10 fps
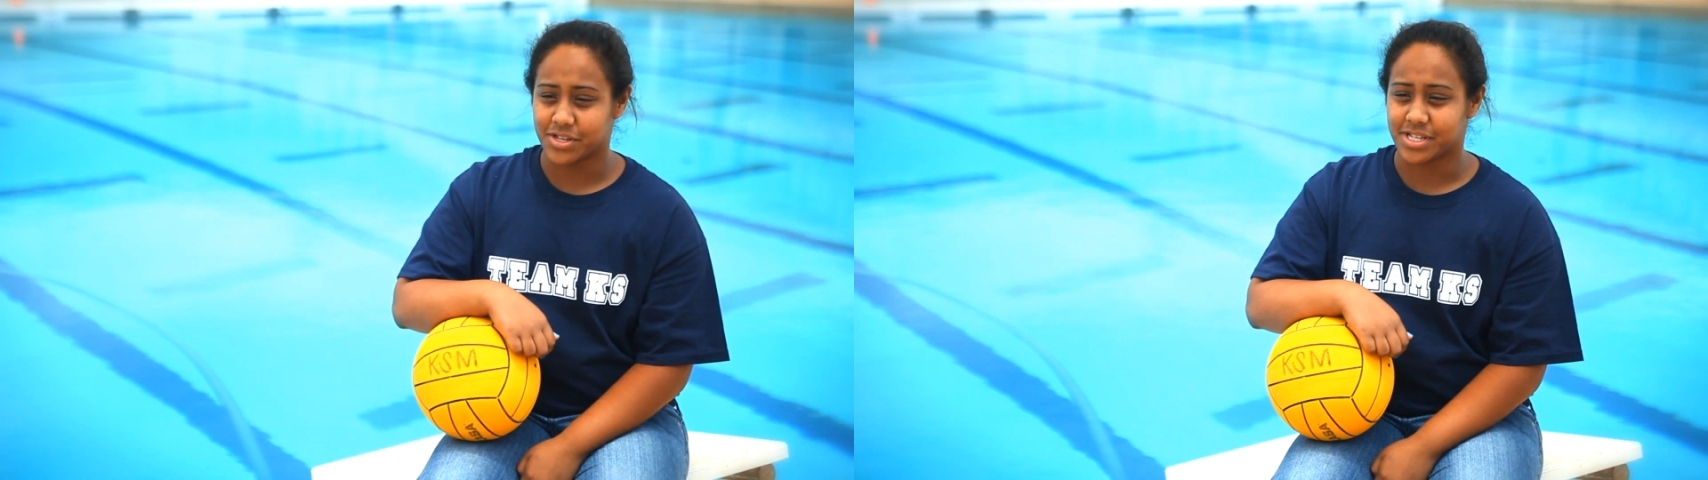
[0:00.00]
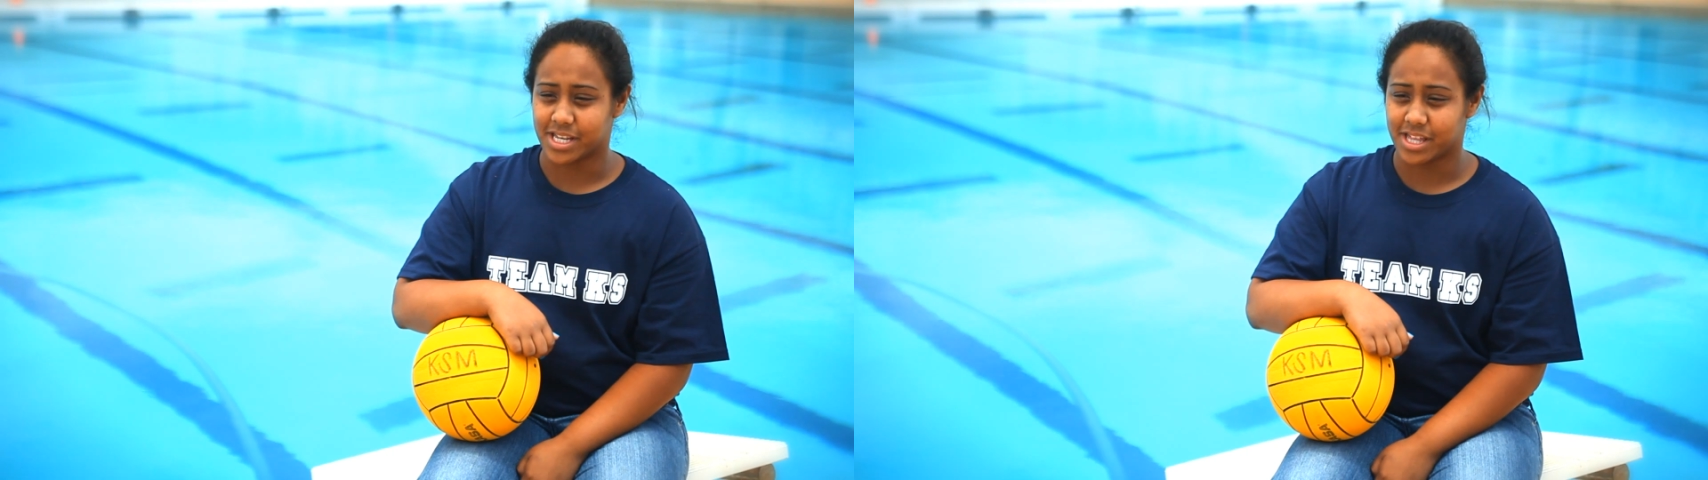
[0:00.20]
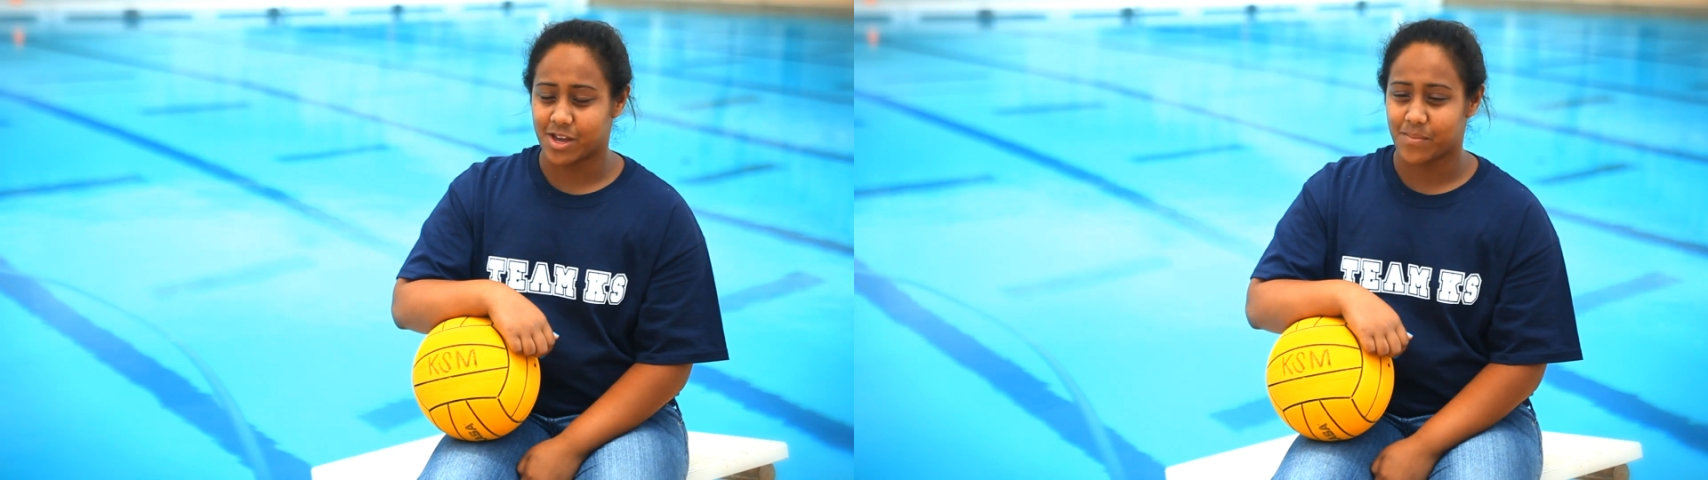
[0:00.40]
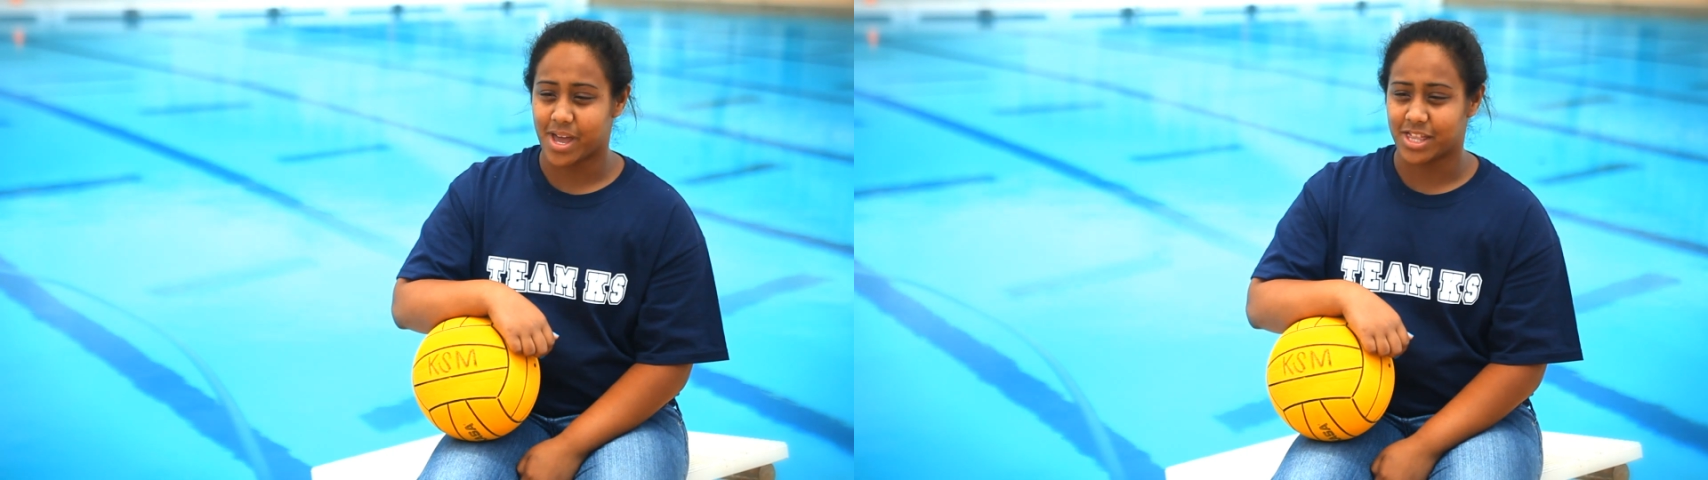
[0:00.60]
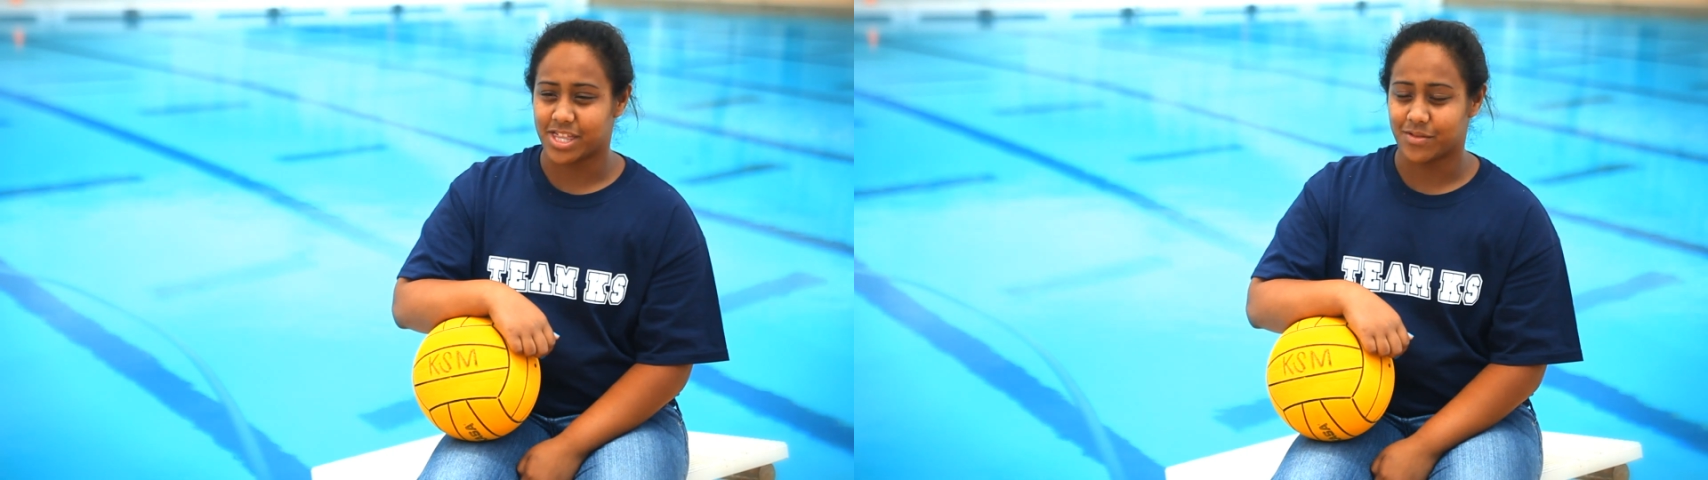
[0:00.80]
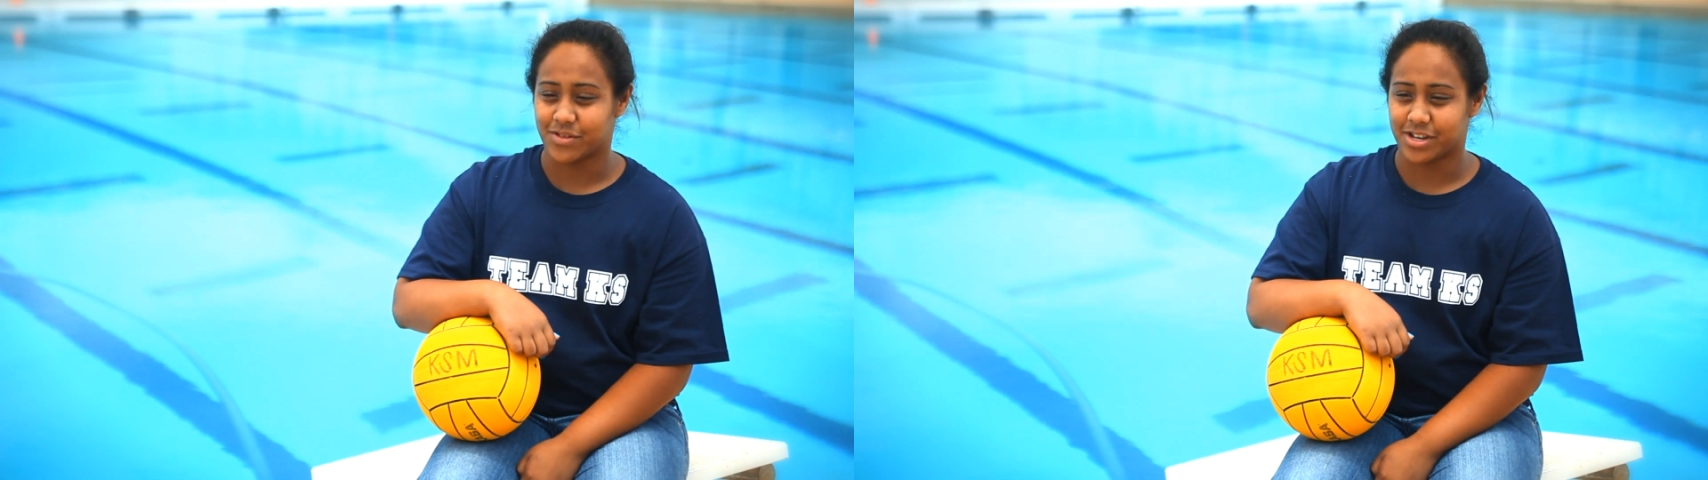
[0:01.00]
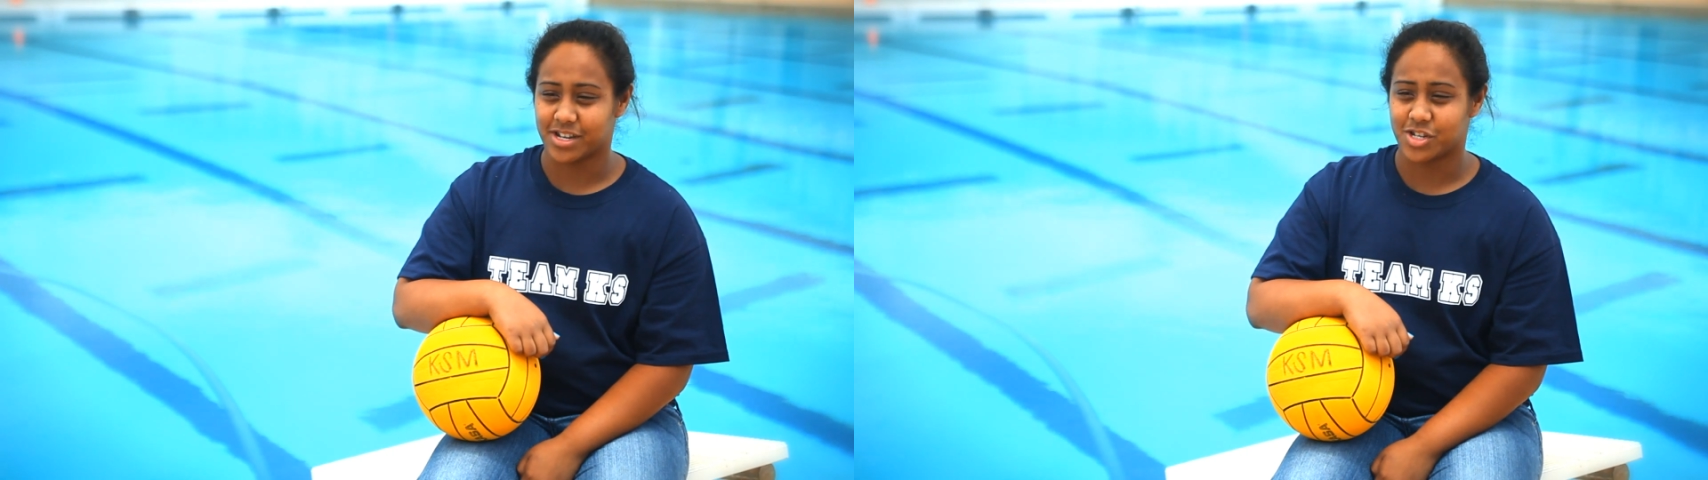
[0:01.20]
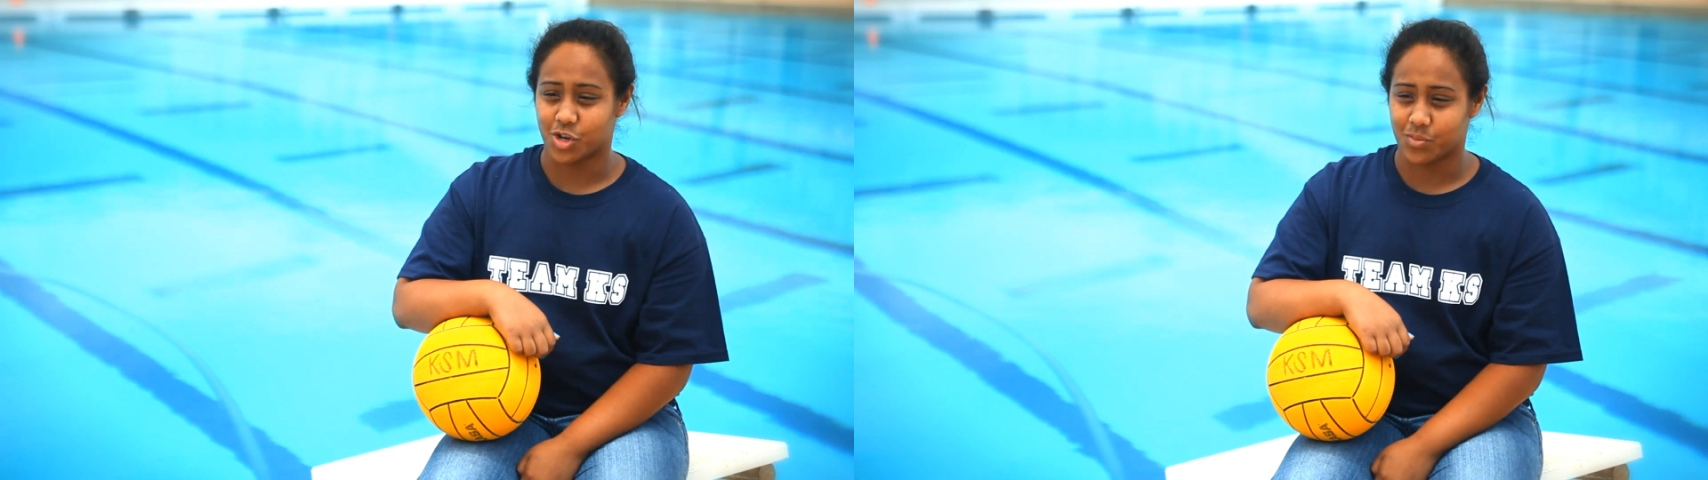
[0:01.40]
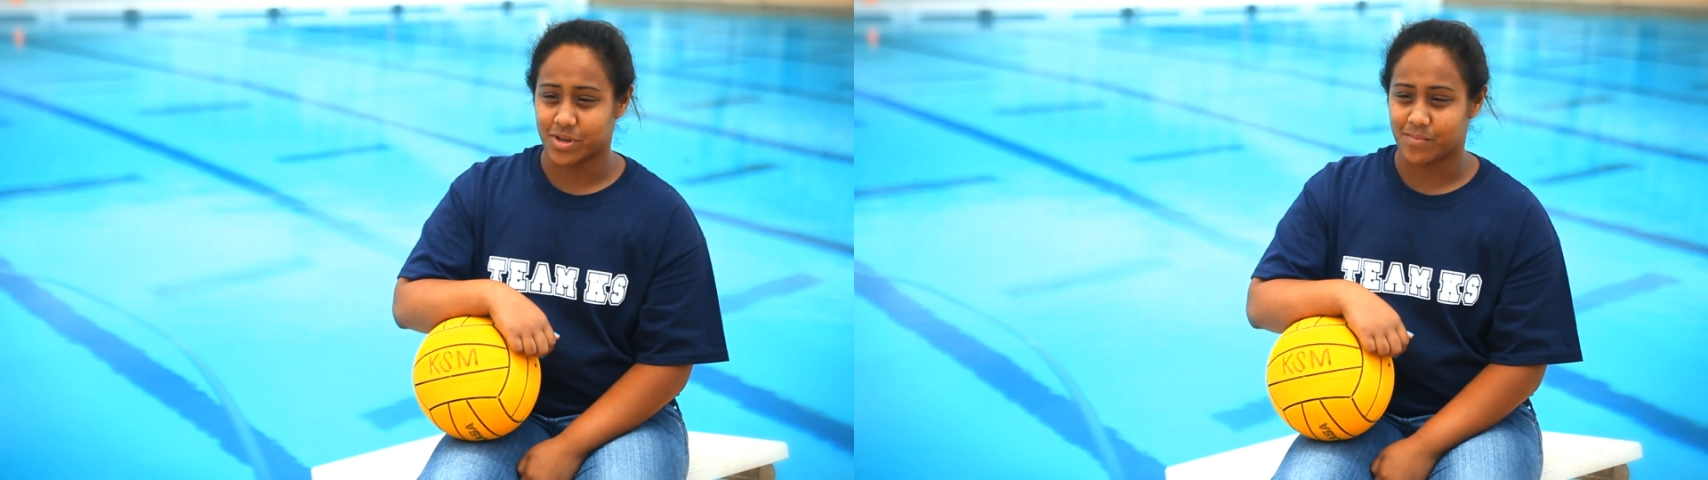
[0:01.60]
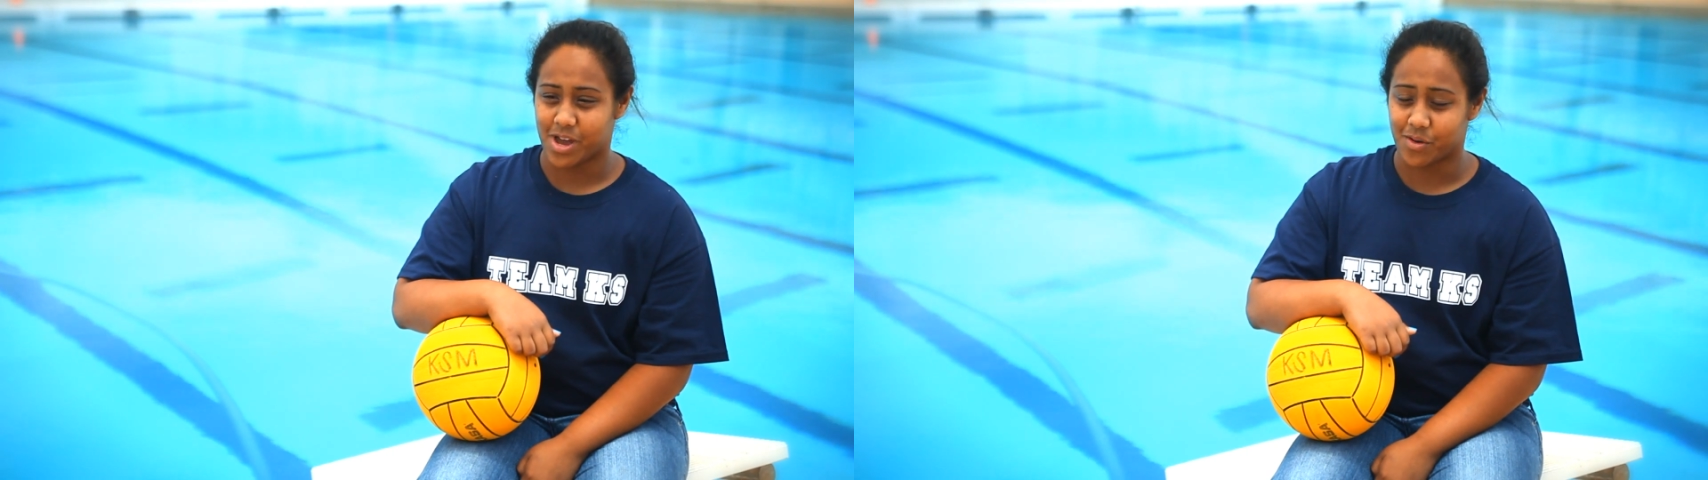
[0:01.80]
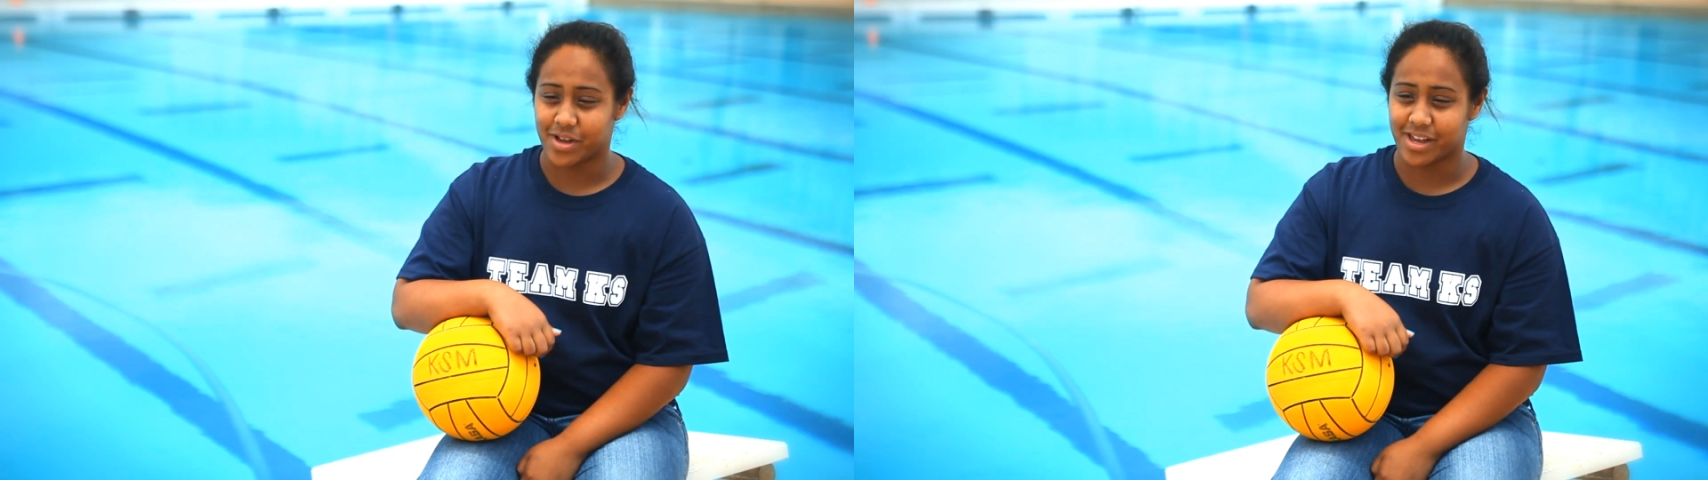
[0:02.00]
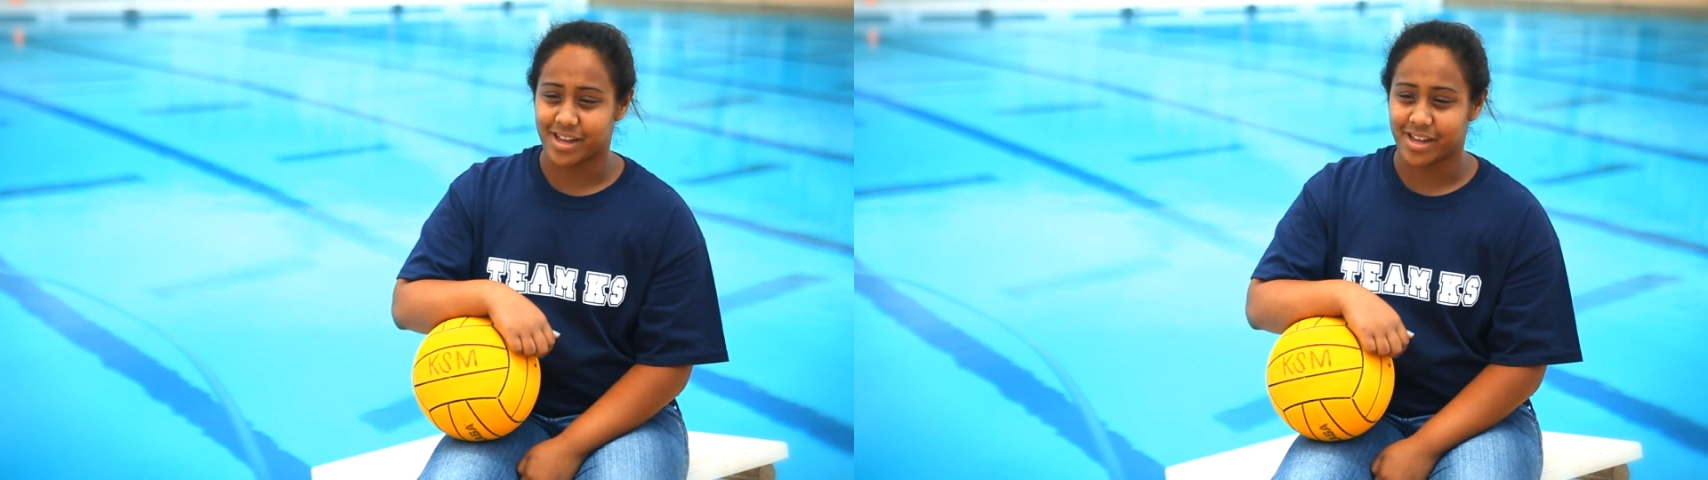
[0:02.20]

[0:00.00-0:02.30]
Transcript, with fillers: to see them and they would show me my way